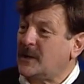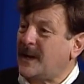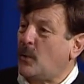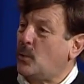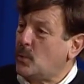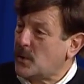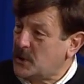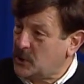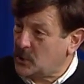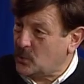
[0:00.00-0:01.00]
Now, who are
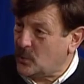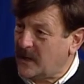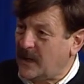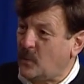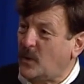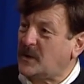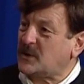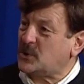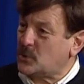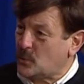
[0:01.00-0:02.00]
you and what
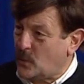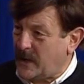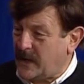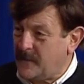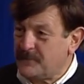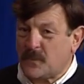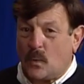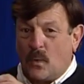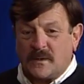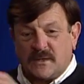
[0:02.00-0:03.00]
is your way?
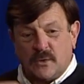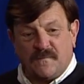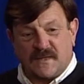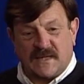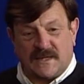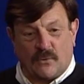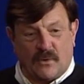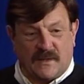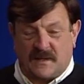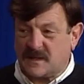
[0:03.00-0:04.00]
Once you've seen
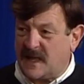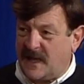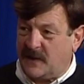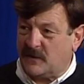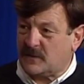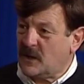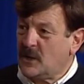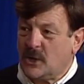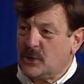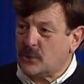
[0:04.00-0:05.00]
all these styles,
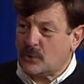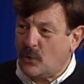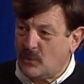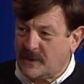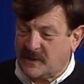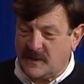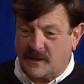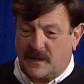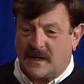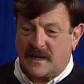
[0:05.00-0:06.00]
your goal isn't
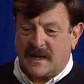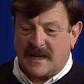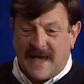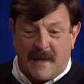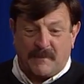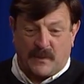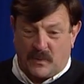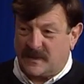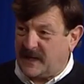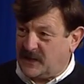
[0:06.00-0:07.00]
to copy
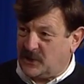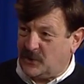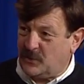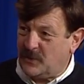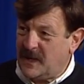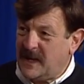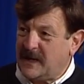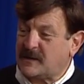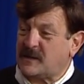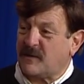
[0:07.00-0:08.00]
what they do,
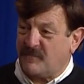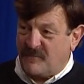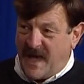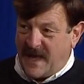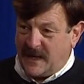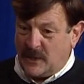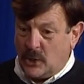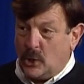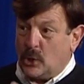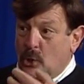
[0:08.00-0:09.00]
it's to find
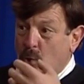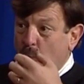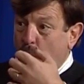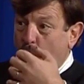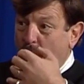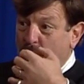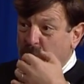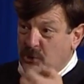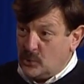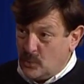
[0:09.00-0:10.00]
where
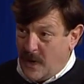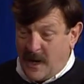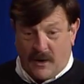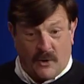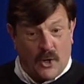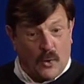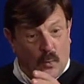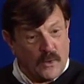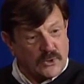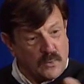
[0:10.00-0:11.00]
you are.
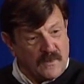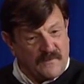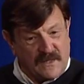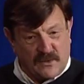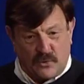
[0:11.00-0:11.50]
Which one of these